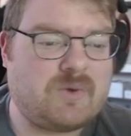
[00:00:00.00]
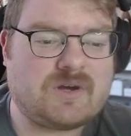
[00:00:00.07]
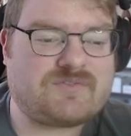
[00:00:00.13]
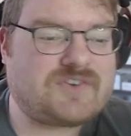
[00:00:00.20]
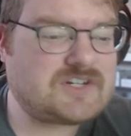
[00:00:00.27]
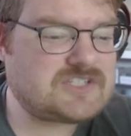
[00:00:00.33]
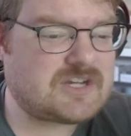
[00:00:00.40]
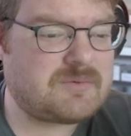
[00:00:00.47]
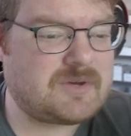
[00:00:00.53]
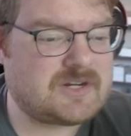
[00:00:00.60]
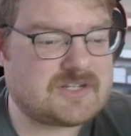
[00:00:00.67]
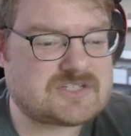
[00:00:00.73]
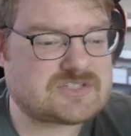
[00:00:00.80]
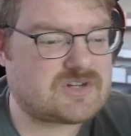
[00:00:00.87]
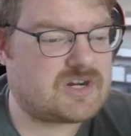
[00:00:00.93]
First thing I wanted
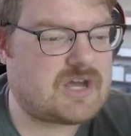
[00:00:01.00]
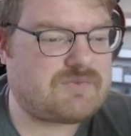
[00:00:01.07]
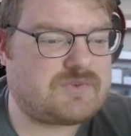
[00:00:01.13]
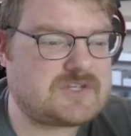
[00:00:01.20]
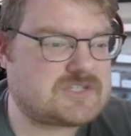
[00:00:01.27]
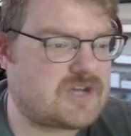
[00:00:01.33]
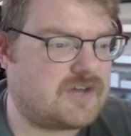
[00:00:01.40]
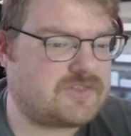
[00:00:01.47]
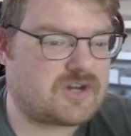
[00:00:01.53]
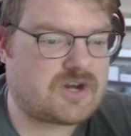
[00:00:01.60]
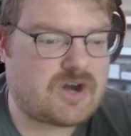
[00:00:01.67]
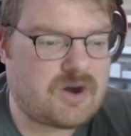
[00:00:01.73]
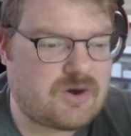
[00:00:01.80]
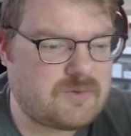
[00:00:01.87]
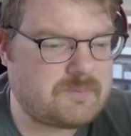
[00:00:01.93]
to start off was on their
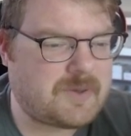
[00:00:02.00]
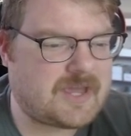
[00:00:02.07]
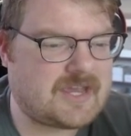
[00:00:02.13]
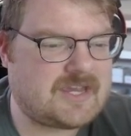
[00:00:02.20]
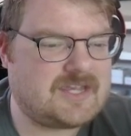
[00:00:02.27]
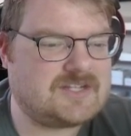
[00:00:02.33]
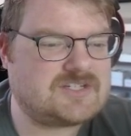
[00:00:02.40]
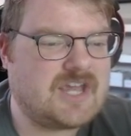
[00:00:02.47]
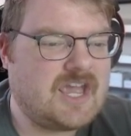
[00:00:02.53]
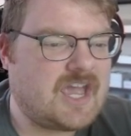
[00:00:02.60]
homepage.